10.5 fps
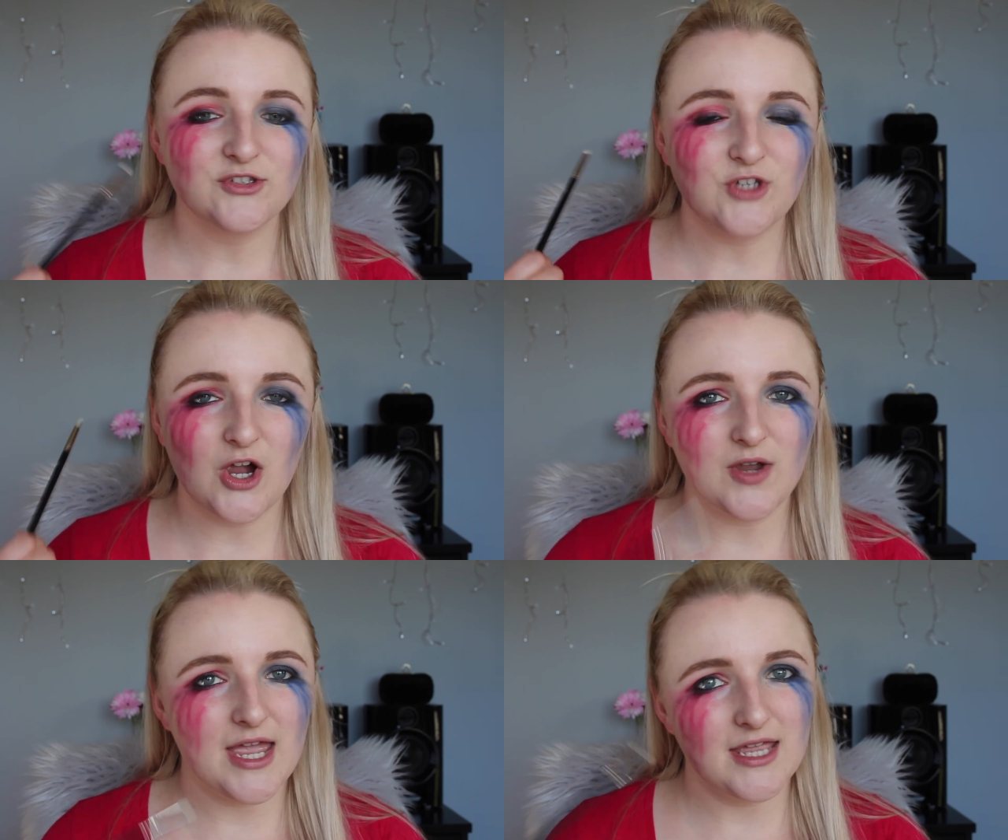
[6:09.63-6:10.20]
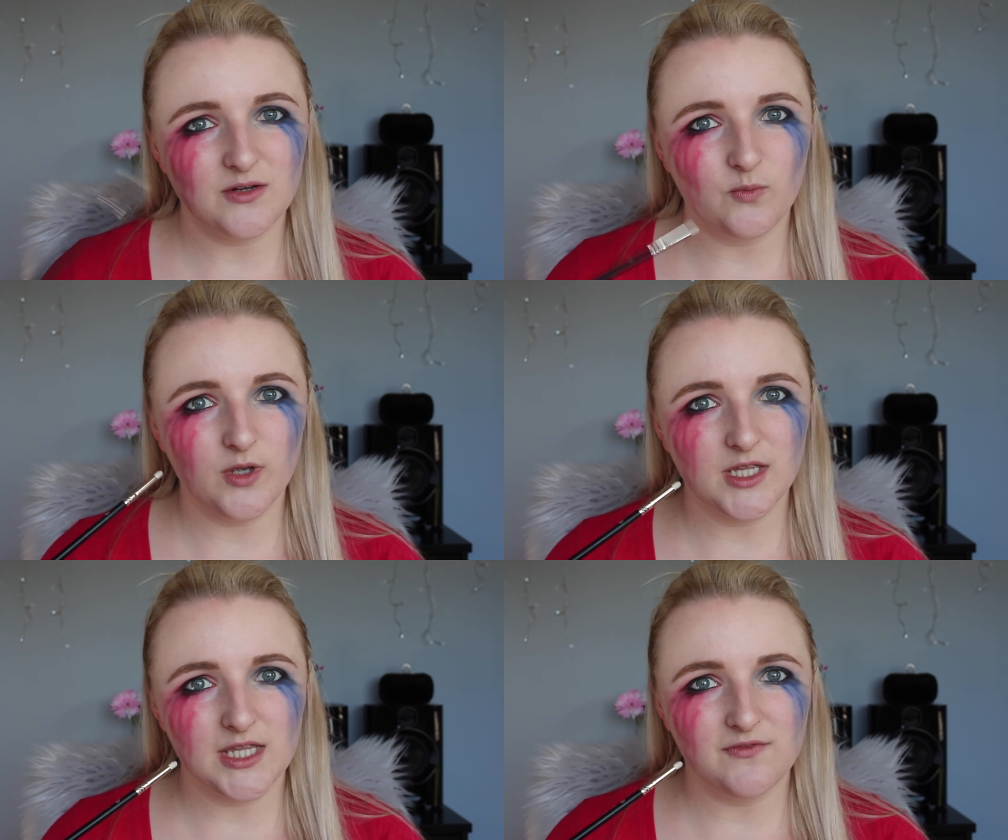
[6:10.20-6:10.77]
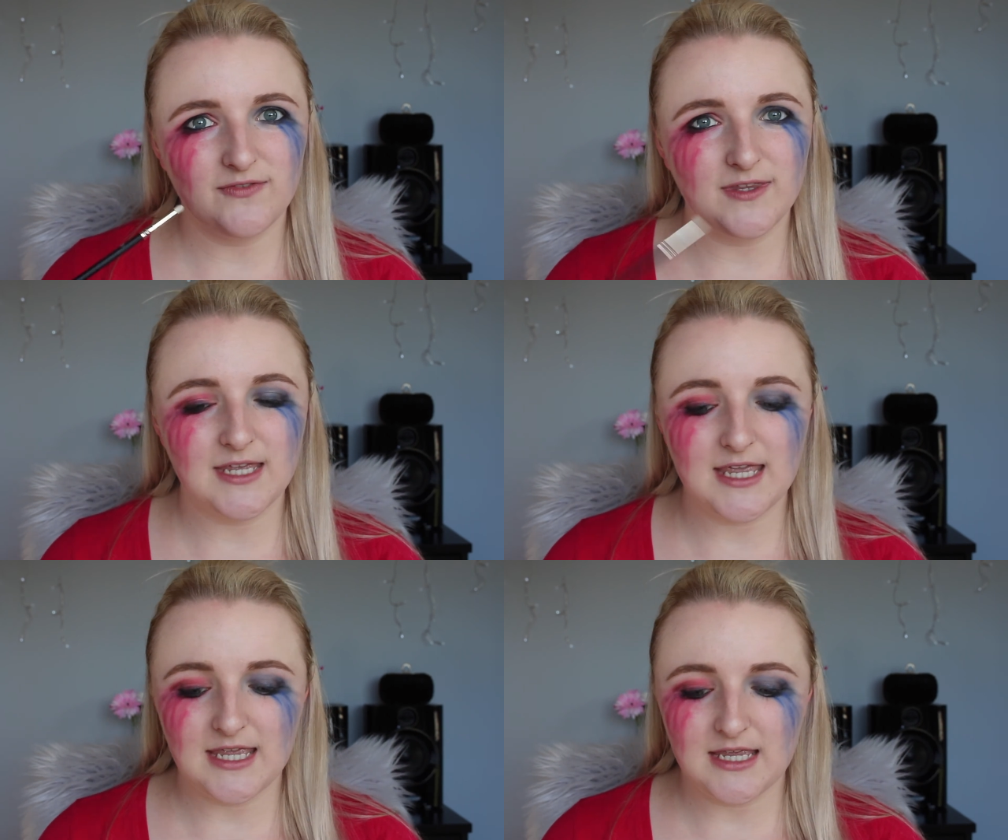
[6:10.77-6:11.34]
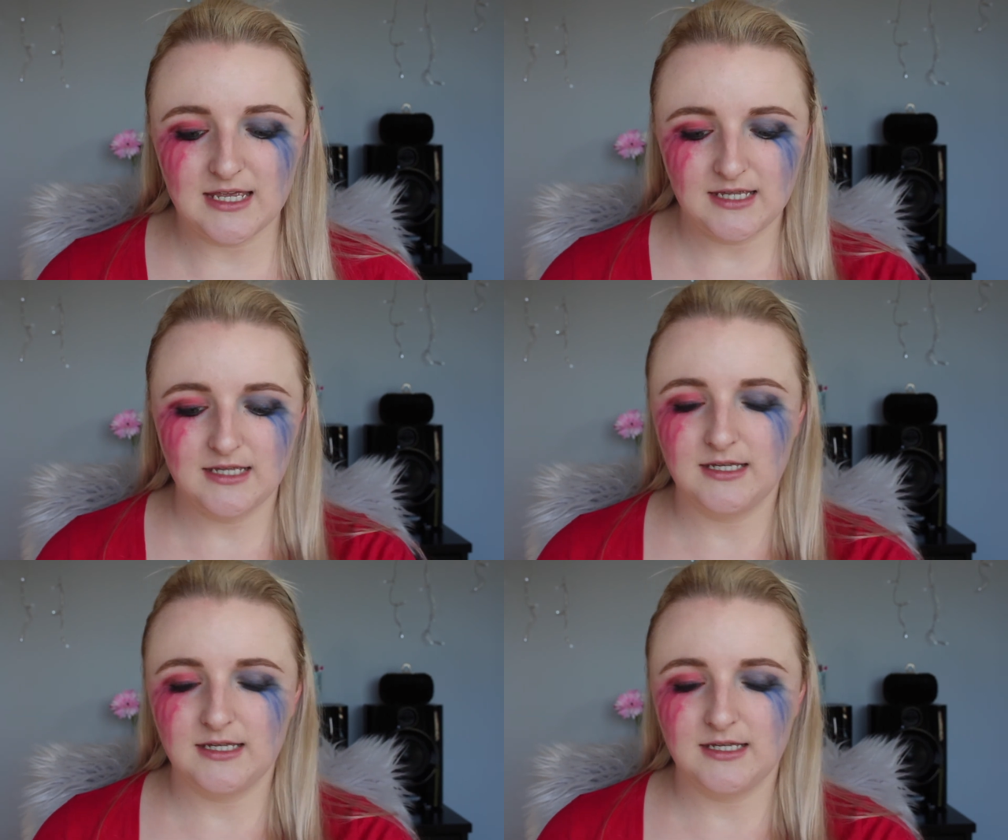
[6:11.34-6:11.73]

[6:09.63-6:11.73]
go in with the